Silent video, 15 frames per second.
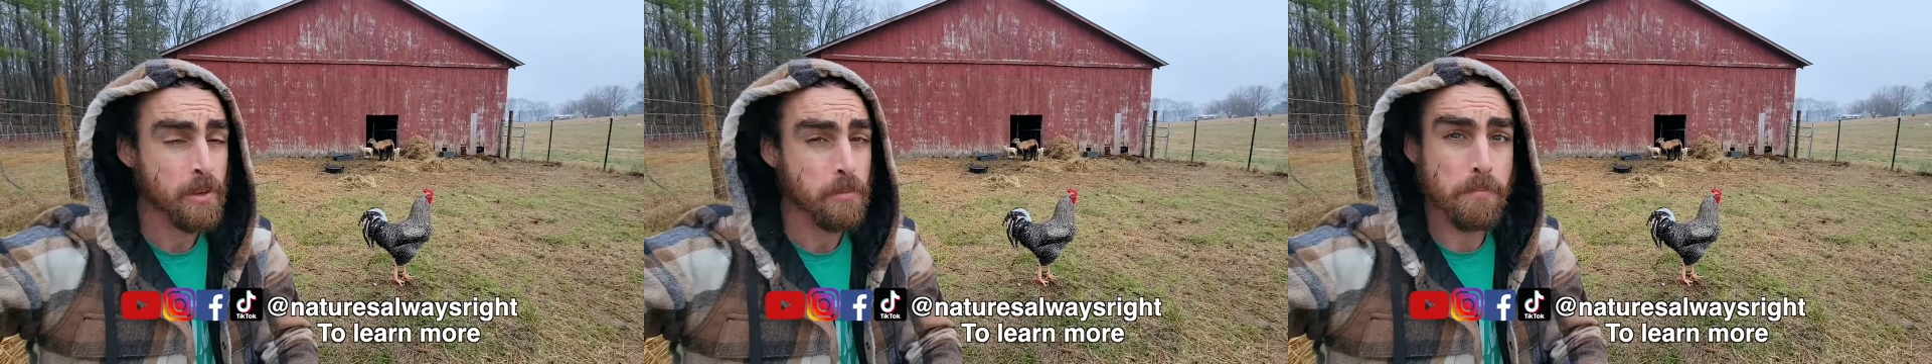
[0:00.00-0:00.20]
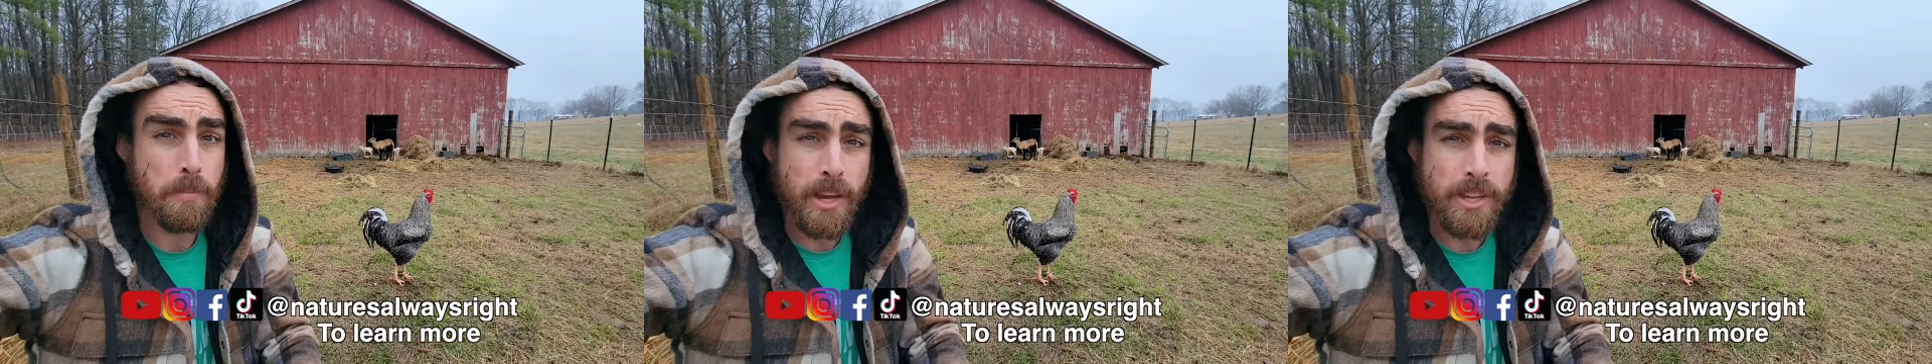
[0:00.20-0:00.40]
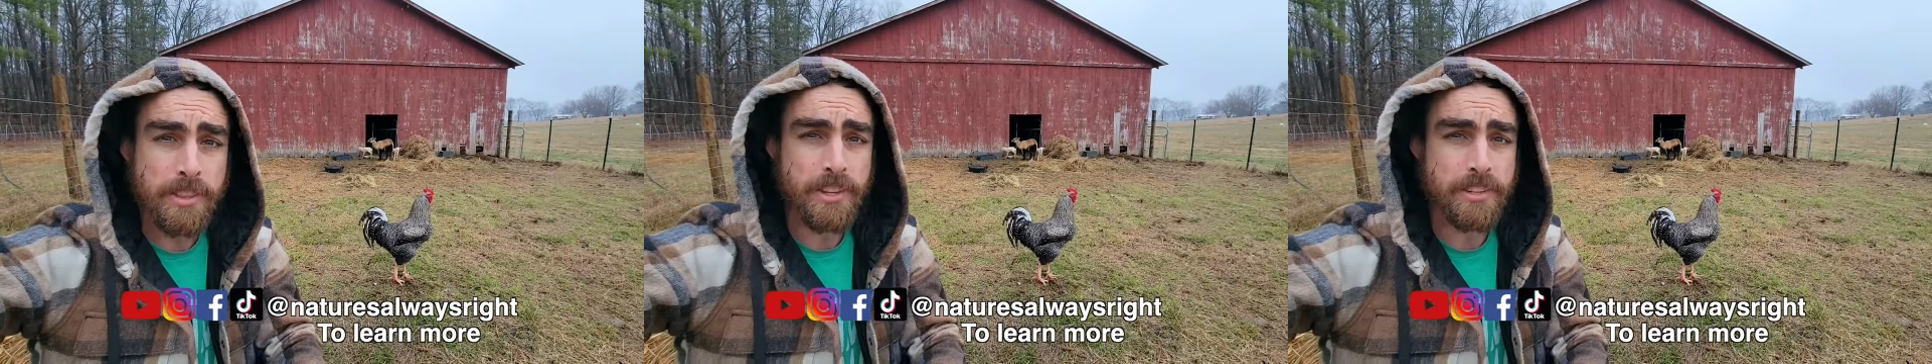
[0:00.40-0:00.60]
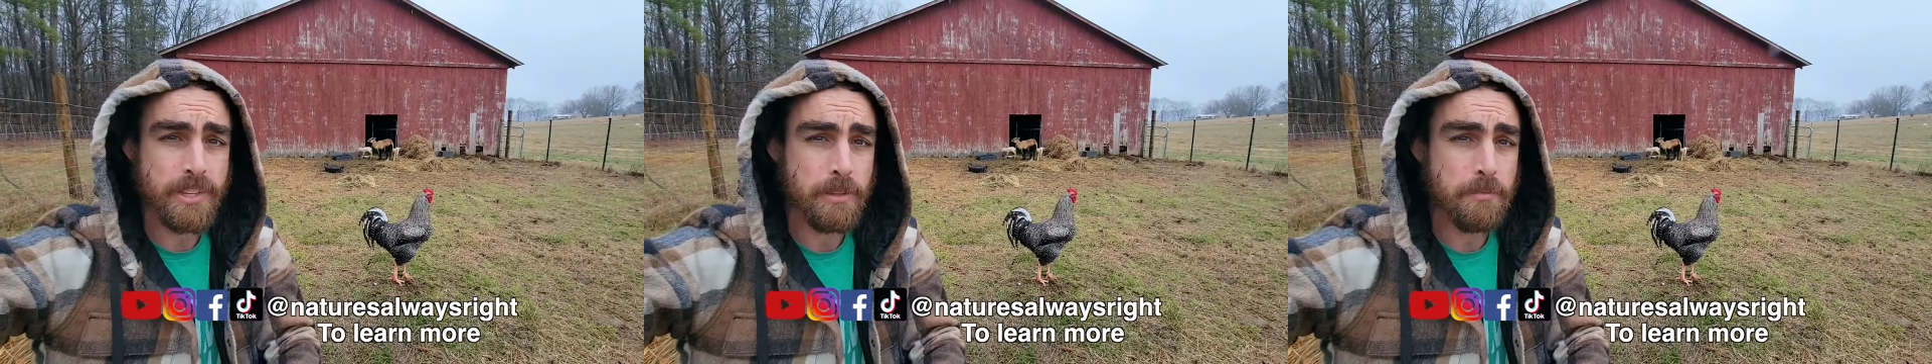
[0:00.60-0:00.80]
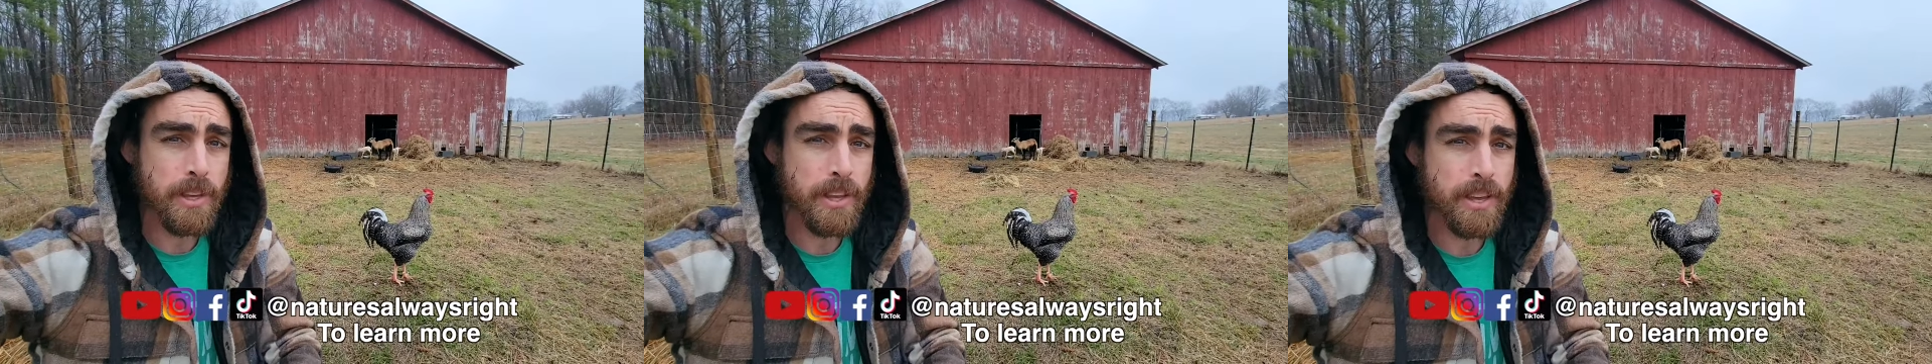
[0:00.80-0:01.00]
But they seem
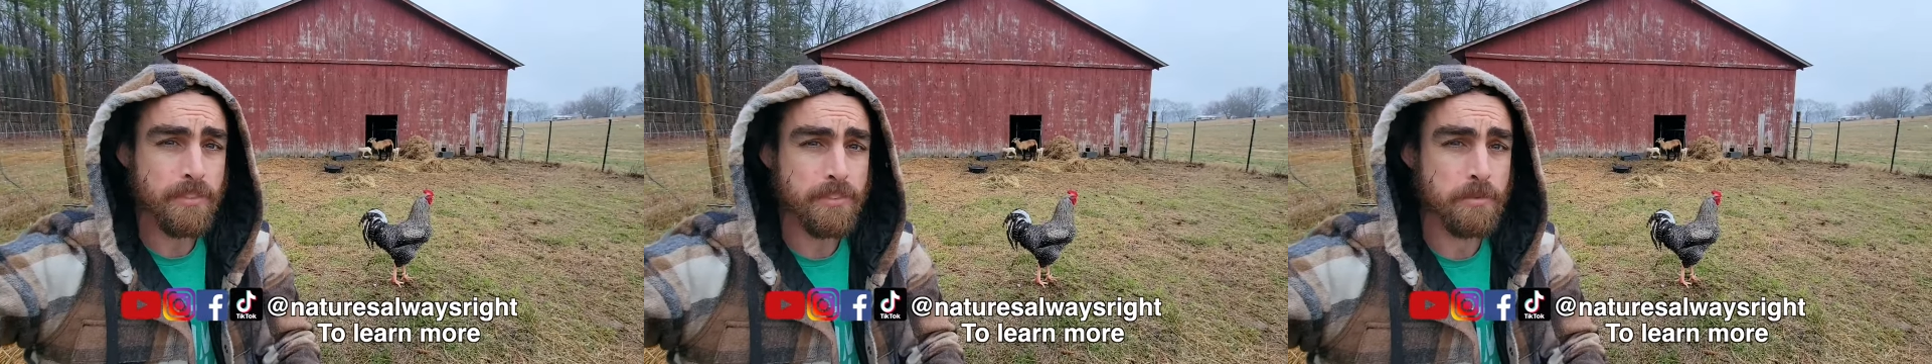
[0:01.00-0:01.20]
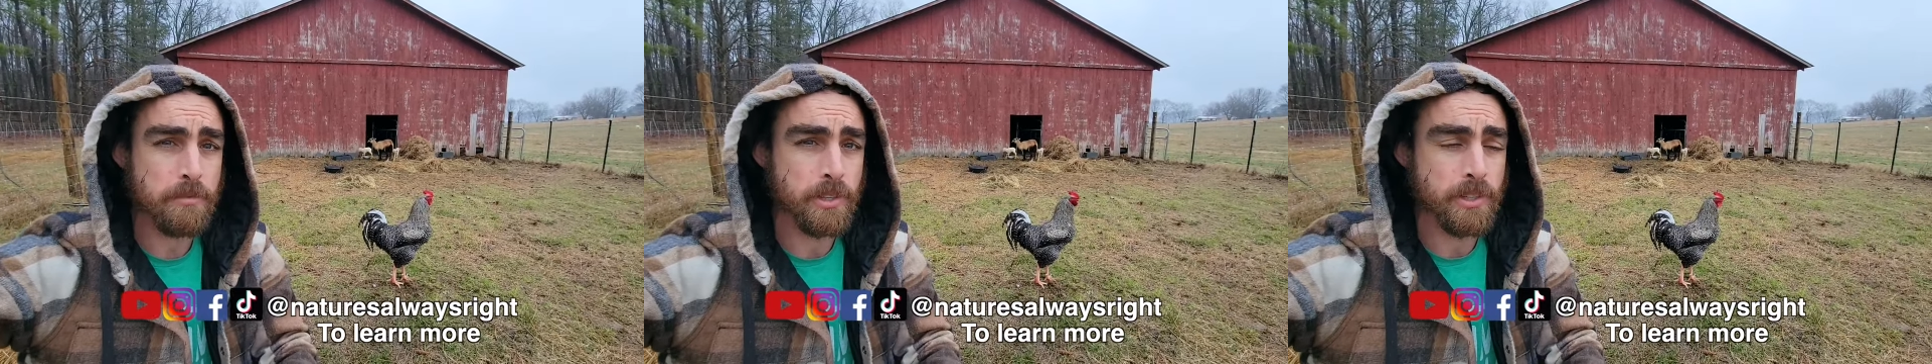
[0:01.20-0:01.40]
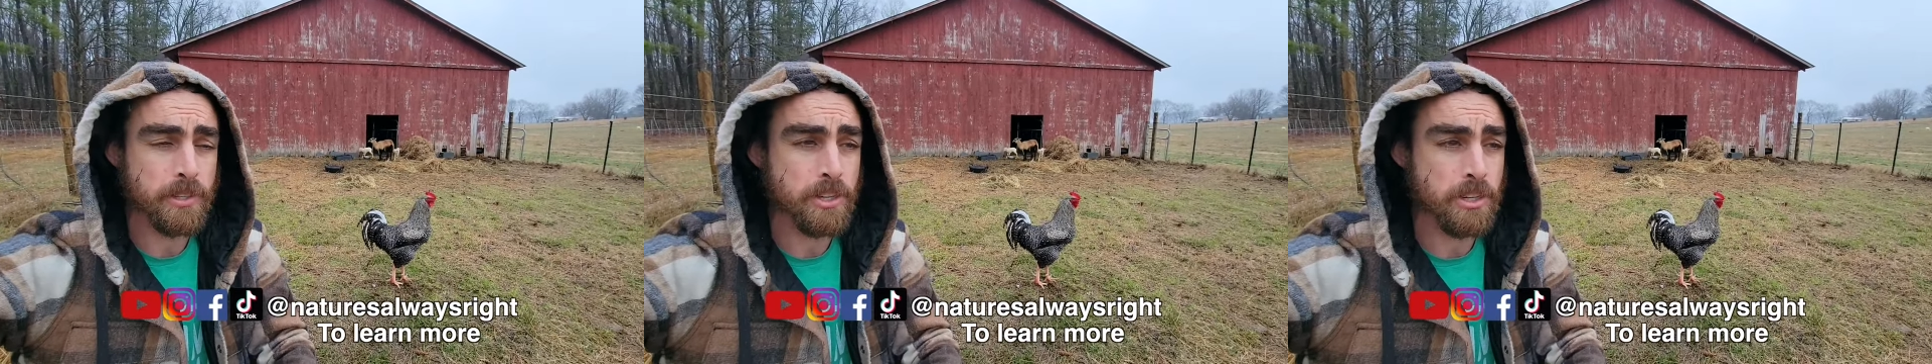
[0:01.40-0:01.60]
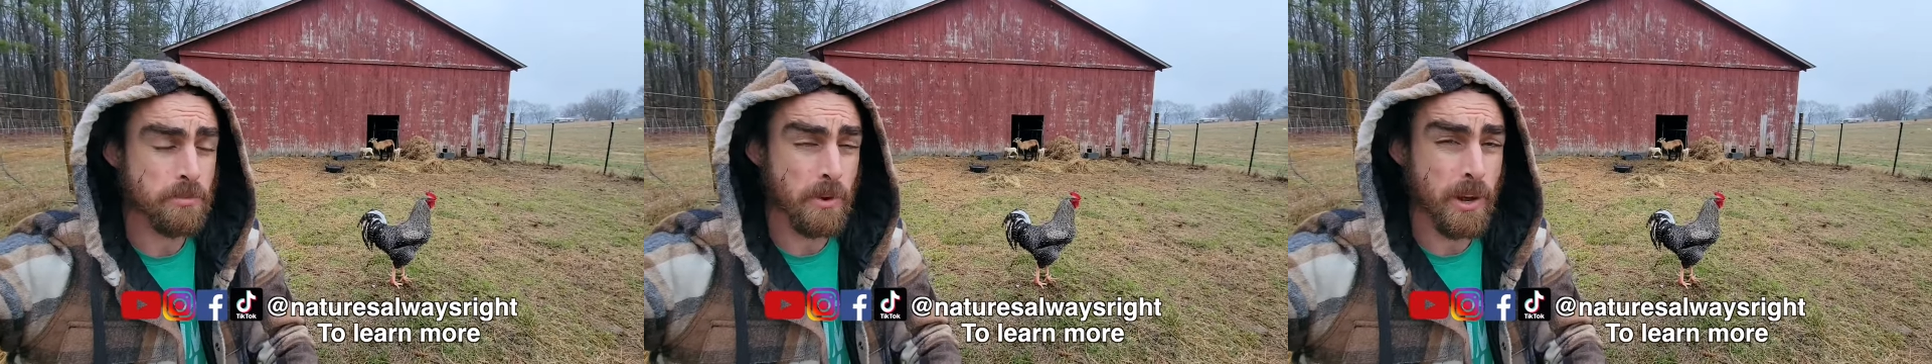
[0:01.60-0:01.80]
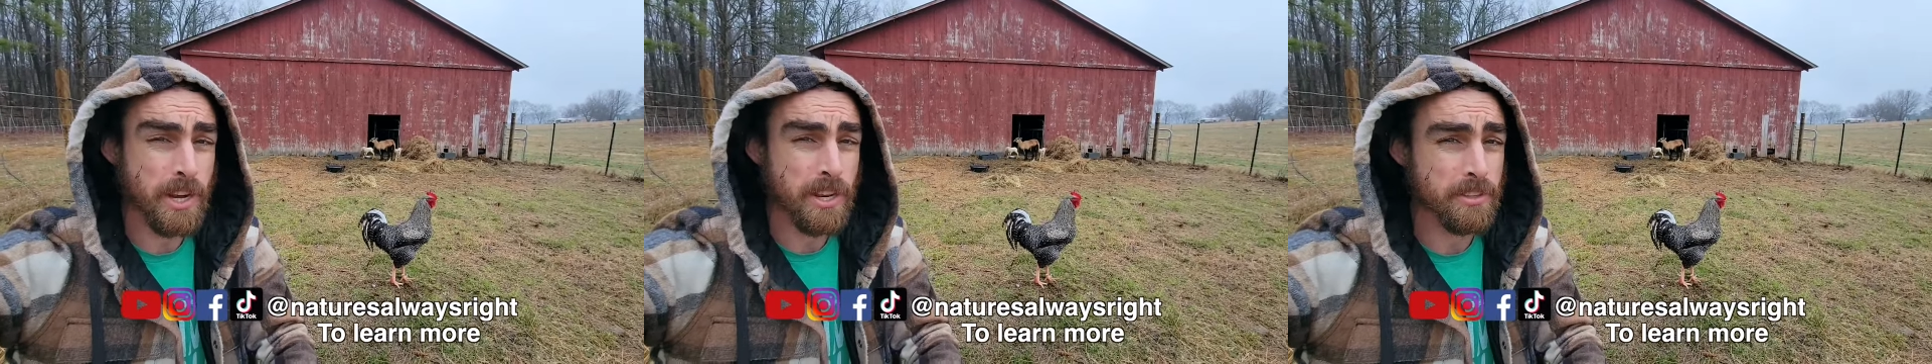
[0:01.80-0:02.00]
to have some good strength.